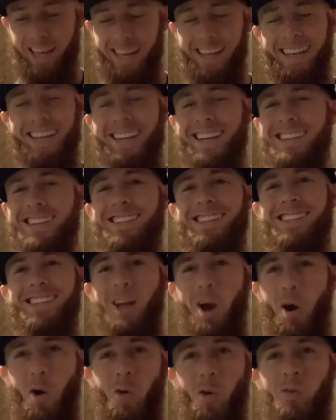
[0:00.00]
He's the
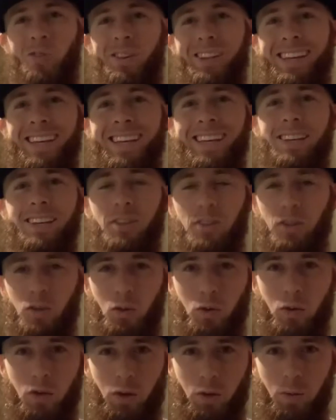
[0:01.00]
only
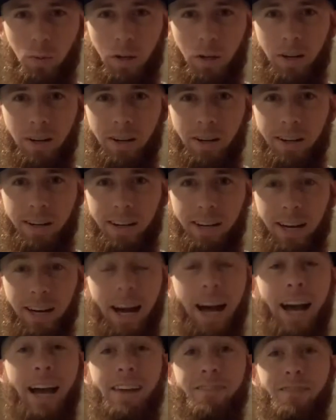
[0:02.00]
YouTuber
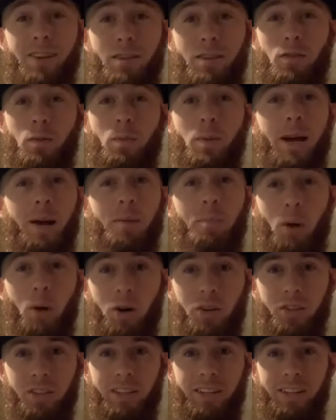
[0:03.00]
I have ever met in
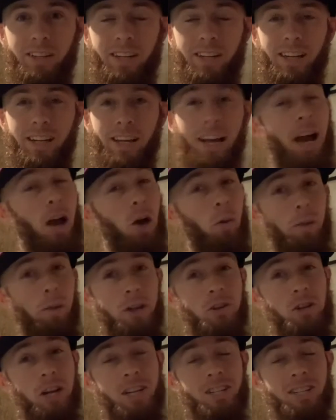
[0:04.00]
person. I hope
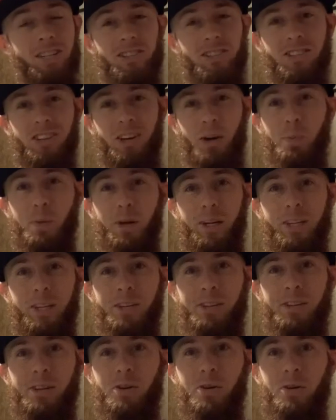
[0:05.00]
that changes. I hope I get
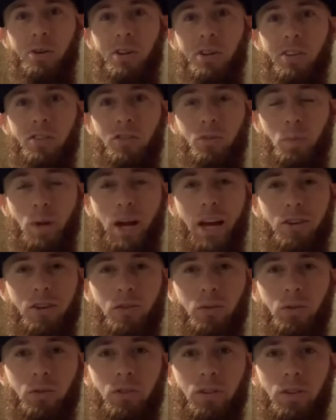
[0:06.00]
to go to some
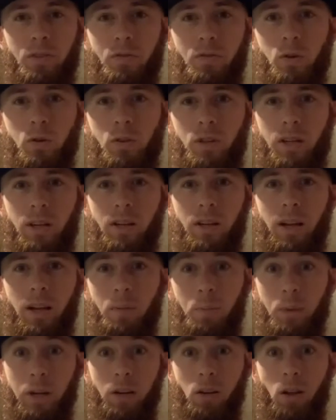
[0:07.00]
nationals in the future
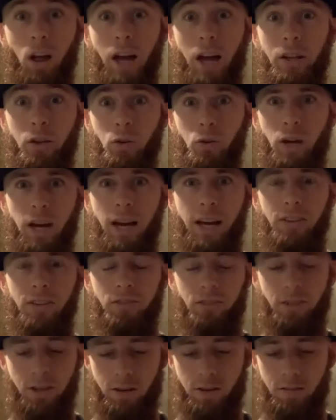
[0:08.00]
and meet a lot of you
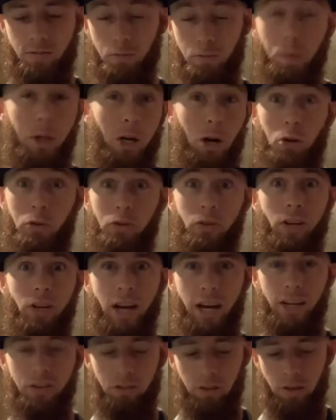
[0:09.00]
guys, meet all you
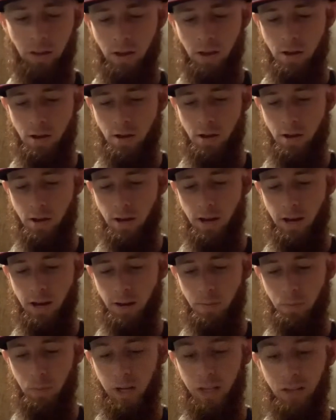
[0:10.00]
guys.
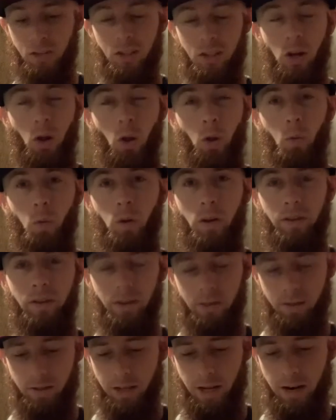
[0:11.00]
But he's the only one
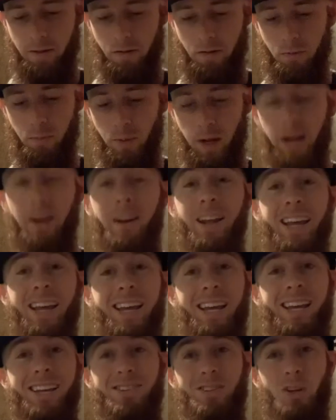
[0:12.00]
that I've ever met.
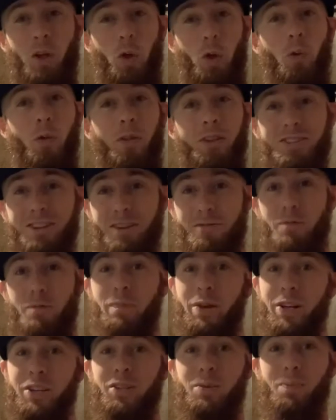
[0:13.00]
He's the only one that's ever
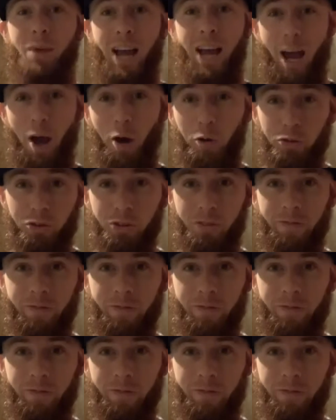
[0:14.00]
been to my house.